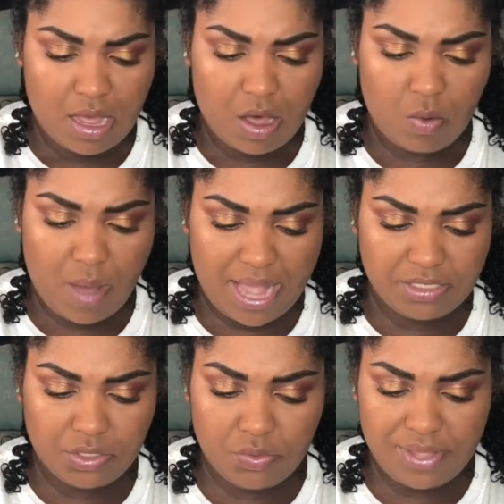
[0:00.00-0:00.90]
a way
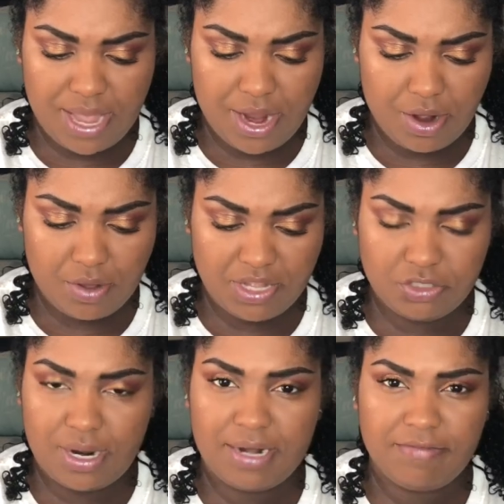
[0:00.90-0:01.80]
to do their hair, or they're
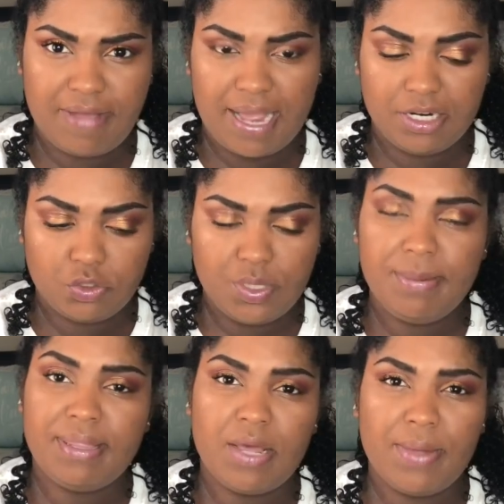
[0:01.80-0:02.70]
trying to find a
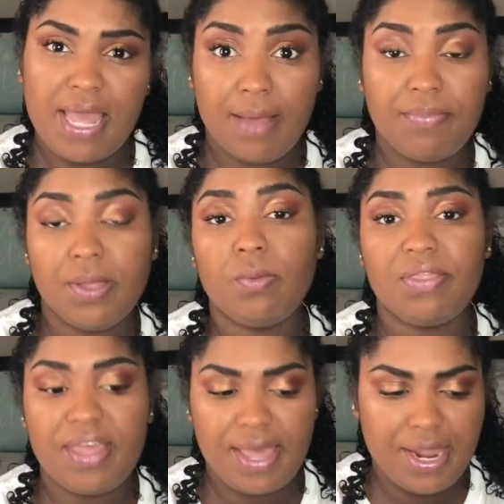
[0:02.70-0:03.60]
treatment that will help them
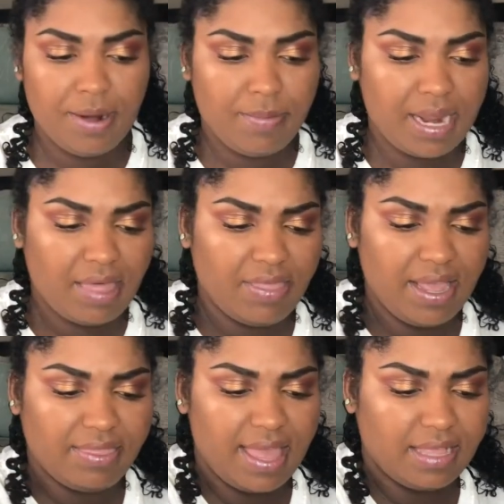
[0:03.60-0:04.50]
with their hair. But I
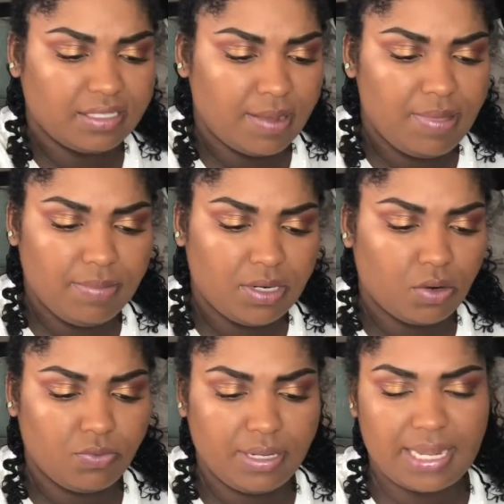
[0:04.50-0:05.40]
think that some people
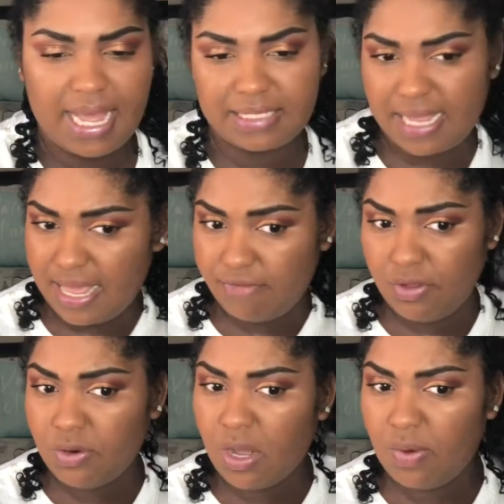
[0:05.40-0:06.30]
don't realize that if
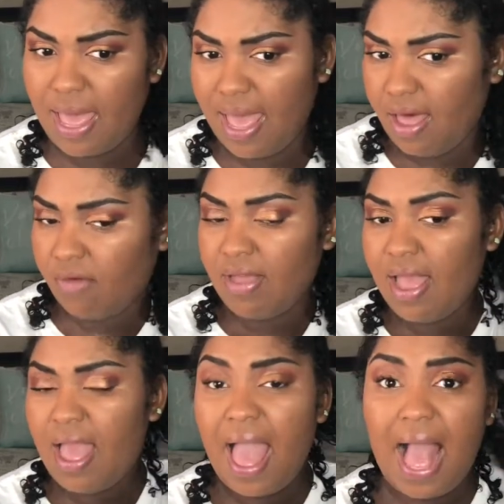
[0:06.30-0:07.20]
you don't have
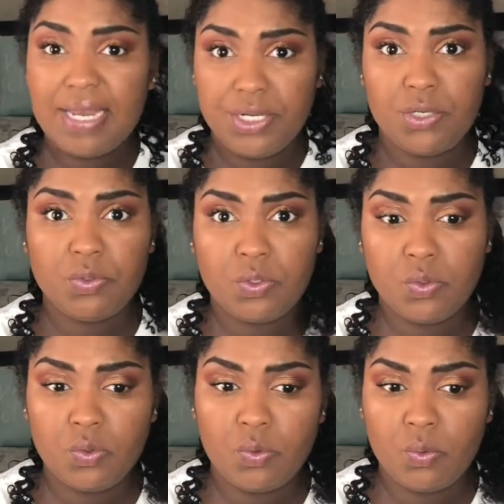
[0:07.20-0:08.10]

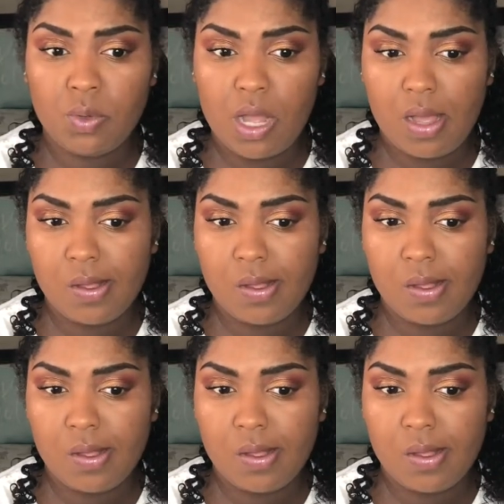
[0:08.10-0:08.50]
identical